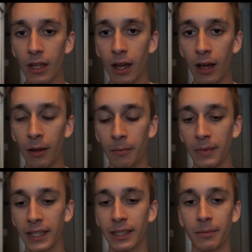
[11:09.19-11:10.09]

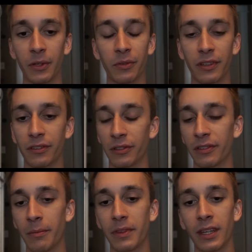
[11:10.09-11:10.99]
like hypnosis or
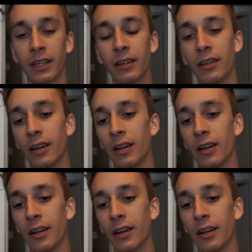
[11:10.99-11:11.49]
something,